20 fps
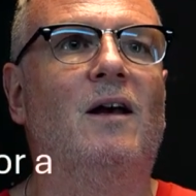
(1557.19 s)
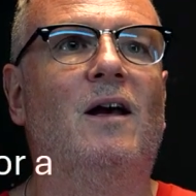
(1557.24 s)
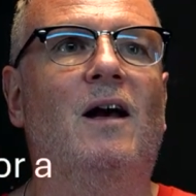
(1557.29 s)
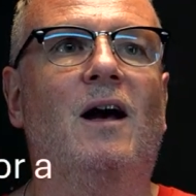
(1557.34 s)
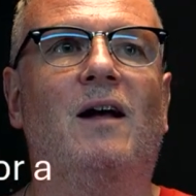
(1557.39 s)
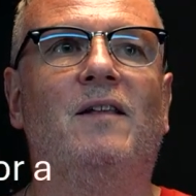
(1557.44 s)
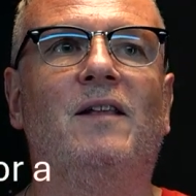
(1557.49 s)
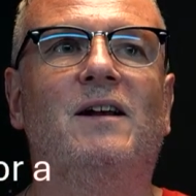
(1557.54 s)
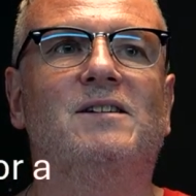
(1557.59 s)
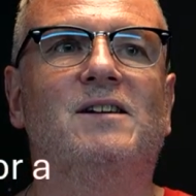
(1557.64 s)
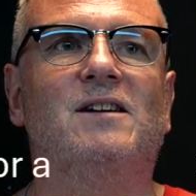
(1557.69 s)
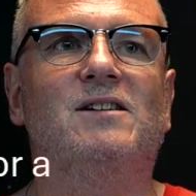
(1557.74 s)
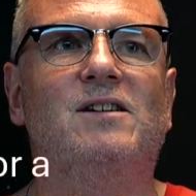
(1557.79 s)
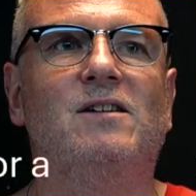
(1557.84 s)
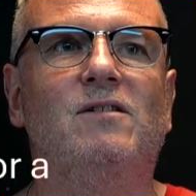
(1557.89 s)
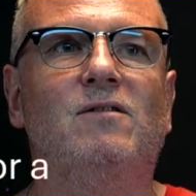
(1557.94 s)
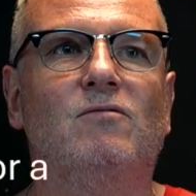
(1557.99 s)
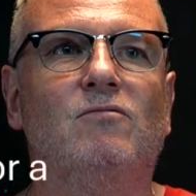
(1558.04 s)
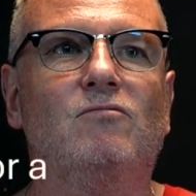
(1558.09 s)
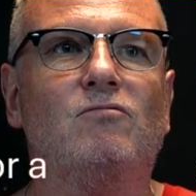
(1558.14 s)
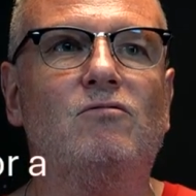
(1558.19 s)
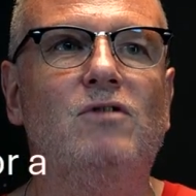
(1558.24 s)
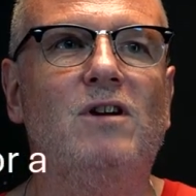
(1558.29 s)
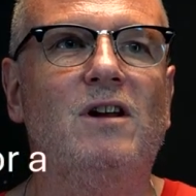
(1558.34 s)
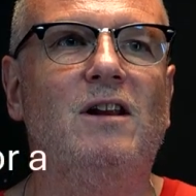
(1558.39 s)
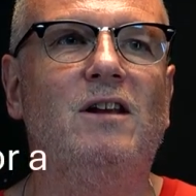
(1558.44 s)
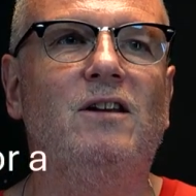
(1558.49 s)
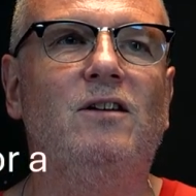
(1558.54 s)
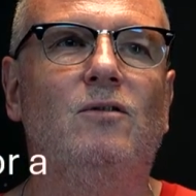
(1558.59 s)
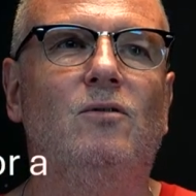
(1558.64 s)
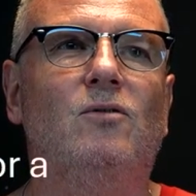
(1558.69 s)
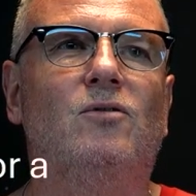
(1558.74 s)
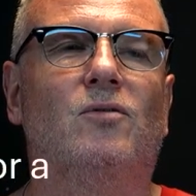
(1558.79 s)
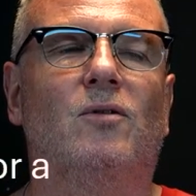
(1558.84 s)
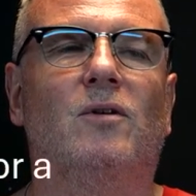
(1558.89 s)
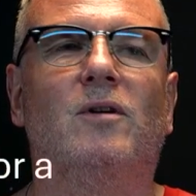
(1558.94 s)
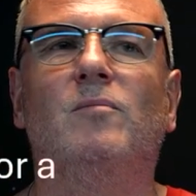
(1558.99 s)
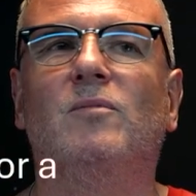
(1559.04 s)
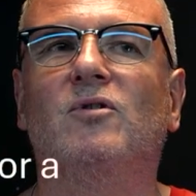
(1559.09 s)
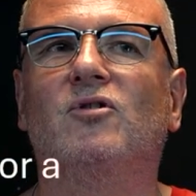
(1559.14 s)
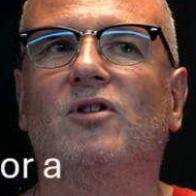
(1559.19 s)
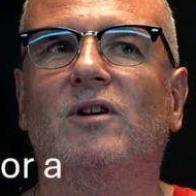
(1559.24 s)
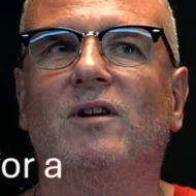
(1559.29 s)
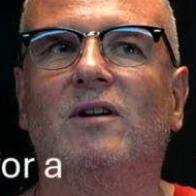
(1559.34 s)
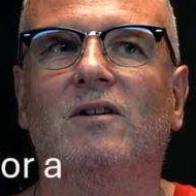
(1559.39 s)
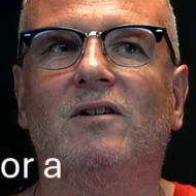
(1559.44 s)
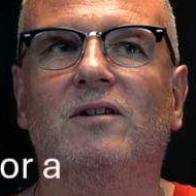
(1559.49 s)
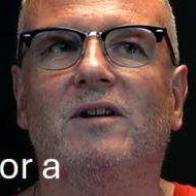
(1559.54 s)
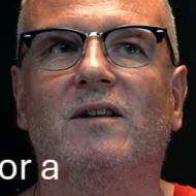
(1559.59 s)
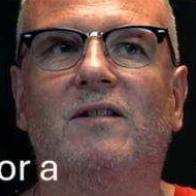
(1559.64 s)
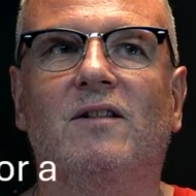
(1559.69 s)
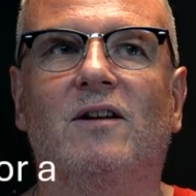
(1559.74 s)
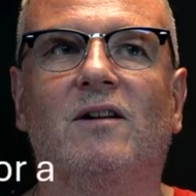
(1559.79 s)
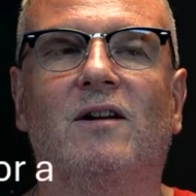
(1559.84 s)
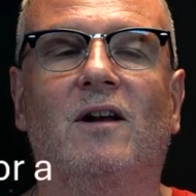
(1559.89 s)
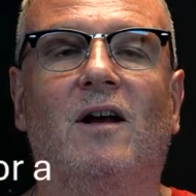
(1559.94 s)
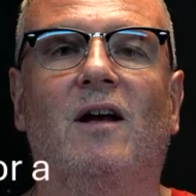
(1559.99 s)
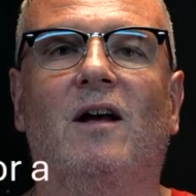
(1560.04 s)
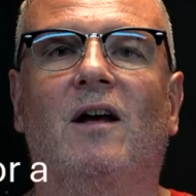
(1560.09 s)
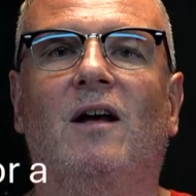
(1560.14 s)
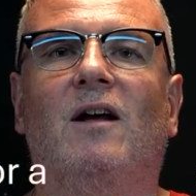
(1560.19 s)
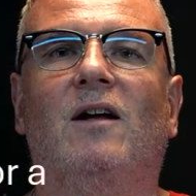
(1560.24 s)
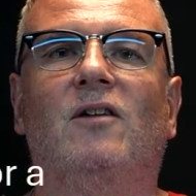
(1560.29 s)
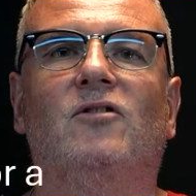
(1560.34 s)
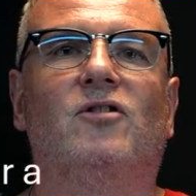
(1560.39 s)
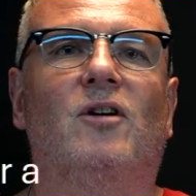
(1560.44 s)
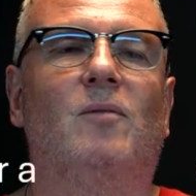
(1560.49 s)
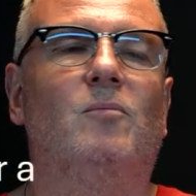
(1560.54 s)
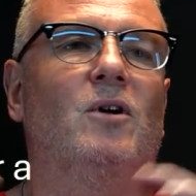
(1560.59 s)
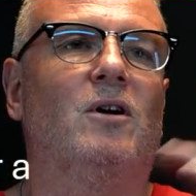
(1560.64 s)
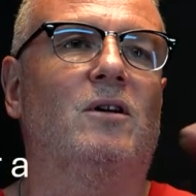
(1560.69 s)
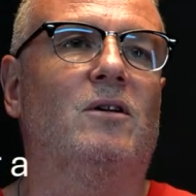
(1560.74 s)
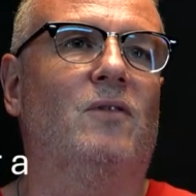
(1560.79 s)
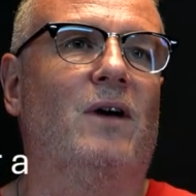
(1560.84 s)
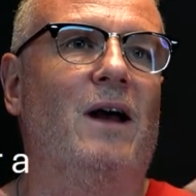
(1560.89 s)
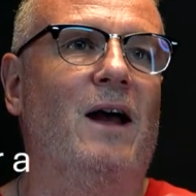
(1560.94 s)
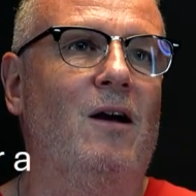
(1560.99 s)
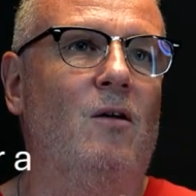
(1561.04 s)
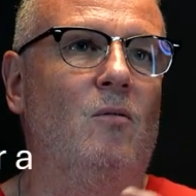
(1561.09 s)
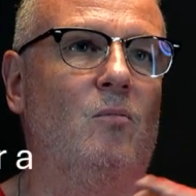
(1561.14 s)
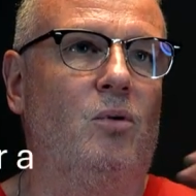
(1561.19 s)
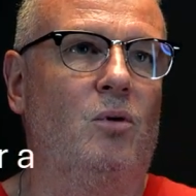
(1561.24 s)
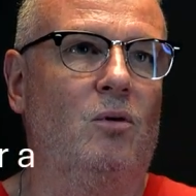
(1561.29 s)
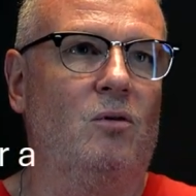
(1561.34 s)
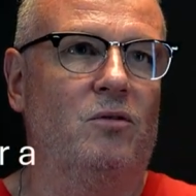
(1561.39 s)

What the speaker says: And that's actually really useful in machine learning, that some kind of output